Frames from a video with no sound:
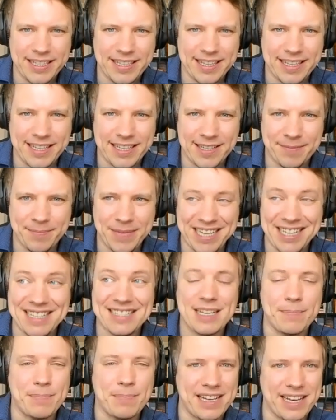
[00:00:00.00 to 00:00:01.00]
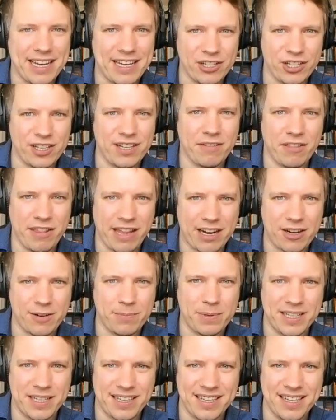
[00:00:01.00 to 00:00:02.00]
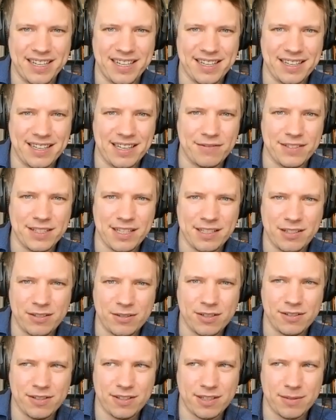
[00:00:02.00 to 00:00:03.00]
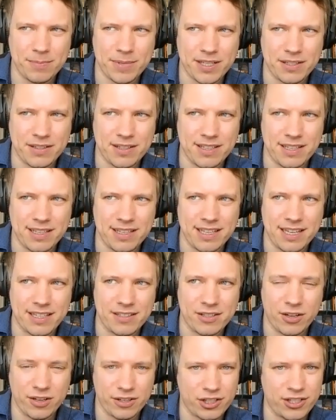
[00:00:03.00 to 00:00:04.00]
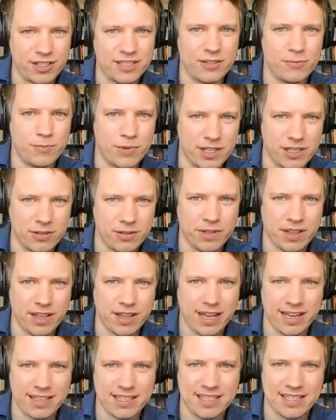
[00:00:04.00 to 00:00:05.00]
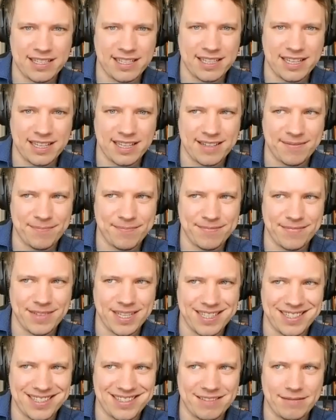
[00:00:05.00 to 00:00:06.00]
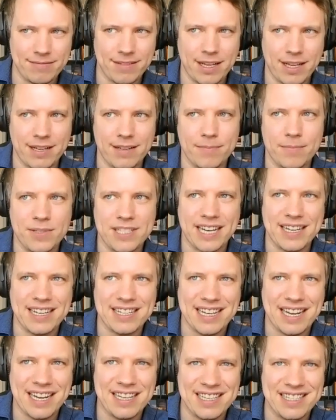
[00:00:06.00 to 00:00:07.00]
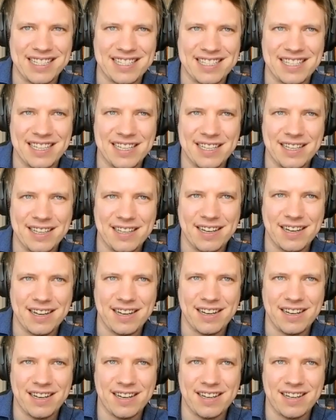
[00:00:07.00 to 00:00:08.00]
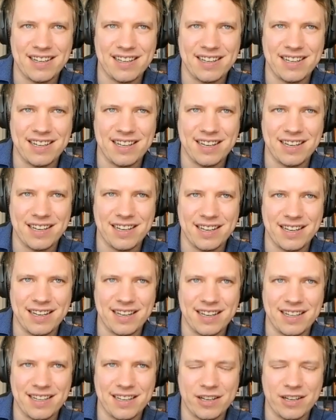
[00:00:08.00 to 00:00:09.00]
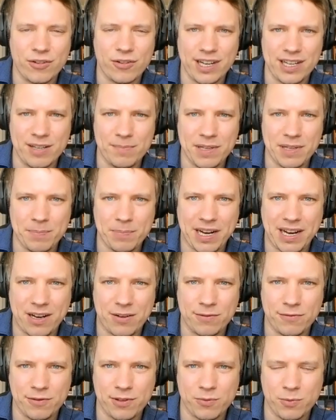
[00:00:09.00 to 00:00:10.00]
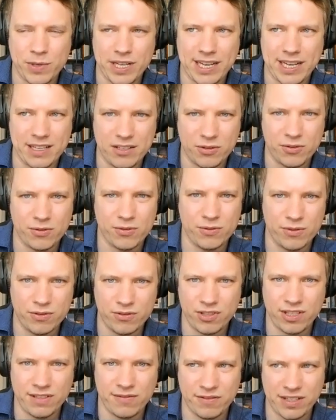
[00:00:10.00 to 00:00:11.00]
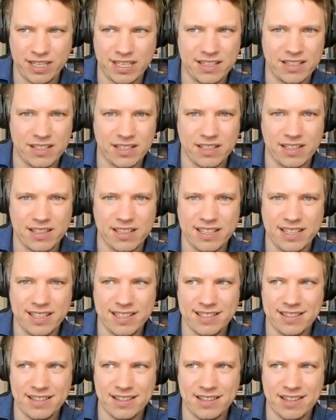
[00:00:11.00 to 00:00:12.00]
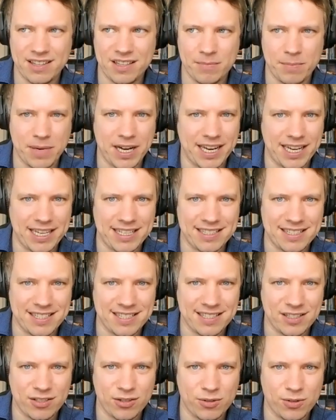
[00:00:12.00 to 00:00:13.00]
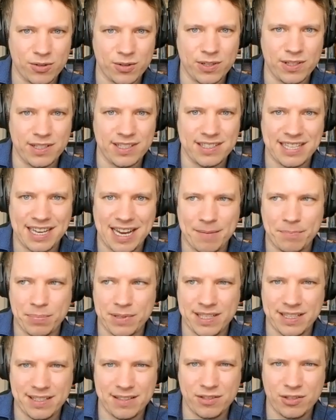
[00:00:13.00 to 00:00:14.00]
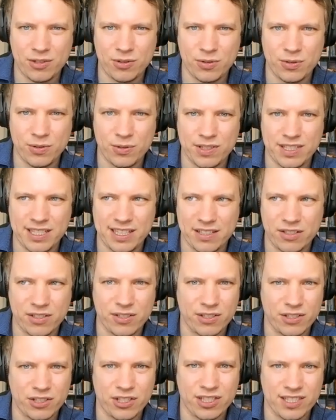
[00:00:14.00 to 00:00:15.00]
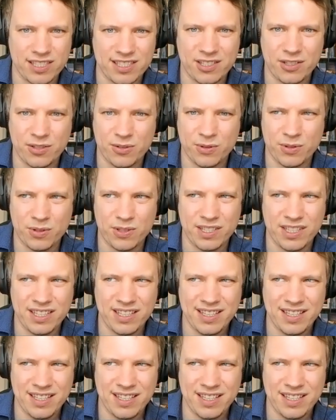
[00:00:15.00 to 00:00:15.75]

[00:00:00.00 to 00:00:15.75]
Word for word: um, in its application in therapy given that you talk about the unconscious you work with that um, psychedelics are uh, an incredibly powerful way to reveal the mind to tap into the unconscious to